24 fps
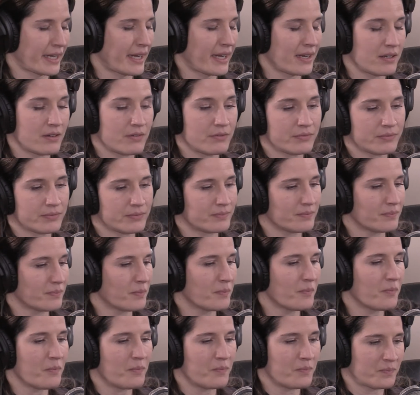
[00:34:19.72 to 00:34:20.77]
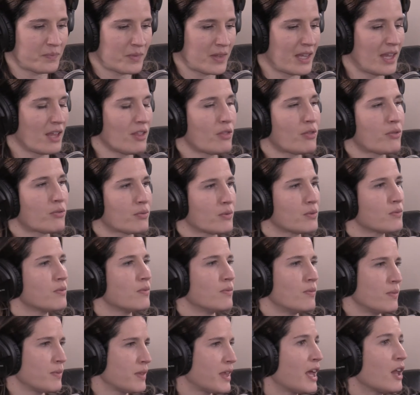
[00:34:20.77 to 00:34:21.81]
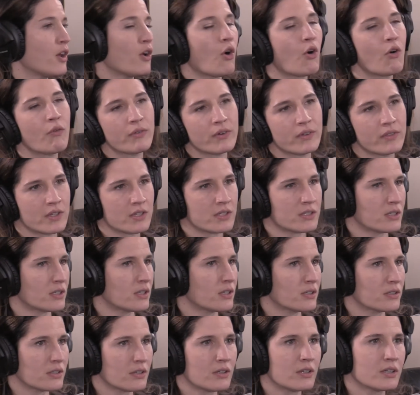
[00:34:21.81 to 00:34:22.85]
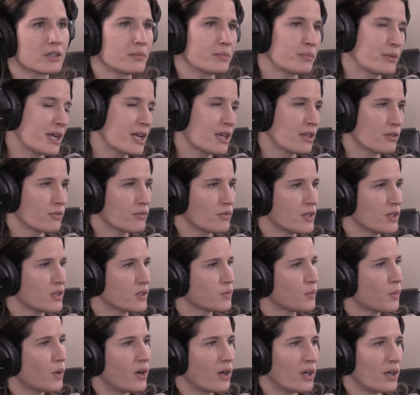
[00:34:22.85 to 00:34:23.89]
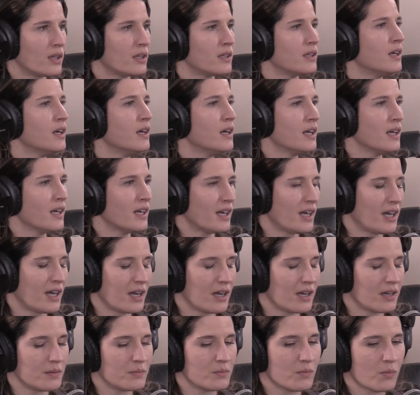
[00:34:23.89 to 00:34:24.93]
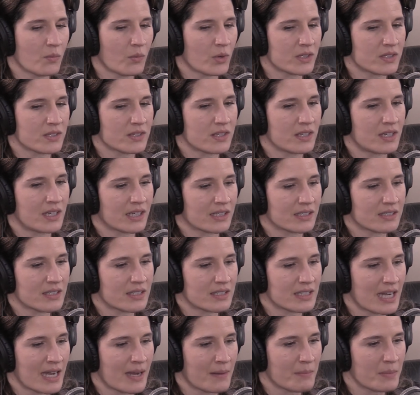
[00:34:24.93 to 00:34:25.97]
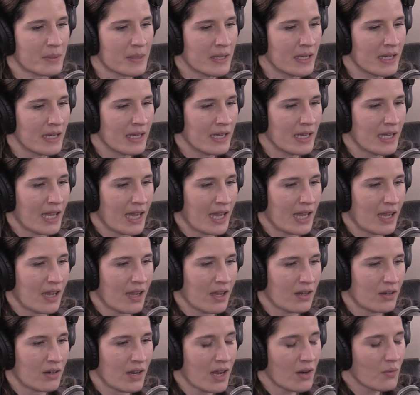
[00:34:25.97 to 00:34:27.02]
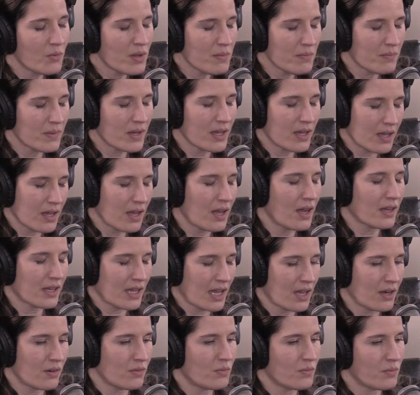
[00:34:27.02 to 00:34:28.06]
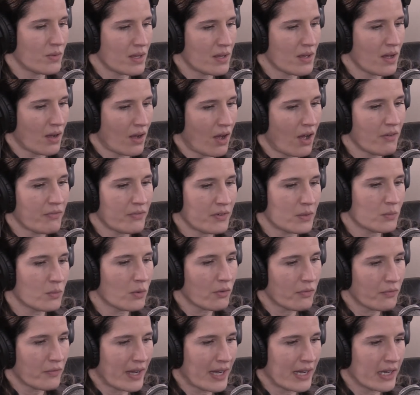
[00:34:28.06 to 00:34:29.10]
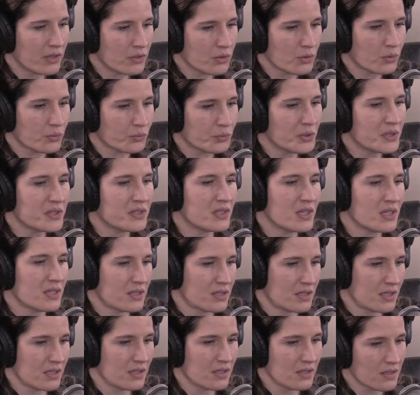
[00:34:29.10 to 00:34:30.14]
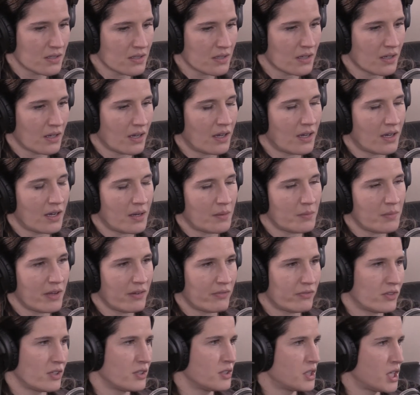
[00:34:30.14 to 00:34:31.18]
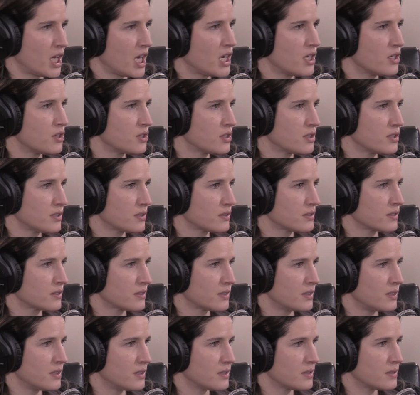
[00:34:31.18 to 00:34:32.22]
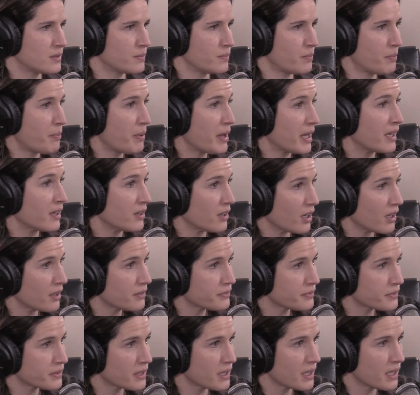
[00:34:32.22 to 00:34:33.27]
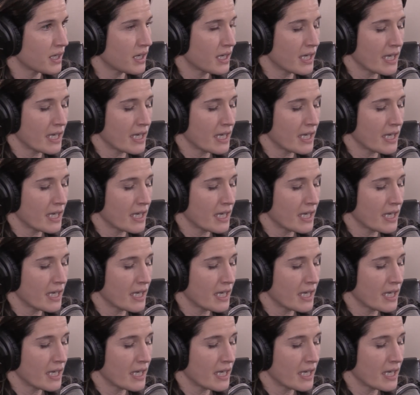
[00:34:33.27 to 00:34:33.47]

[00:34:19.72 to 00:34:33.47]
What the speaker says: kind of get over this hurdle or break through this wall? What's the next step? And we often will find resistance if the change is big enough,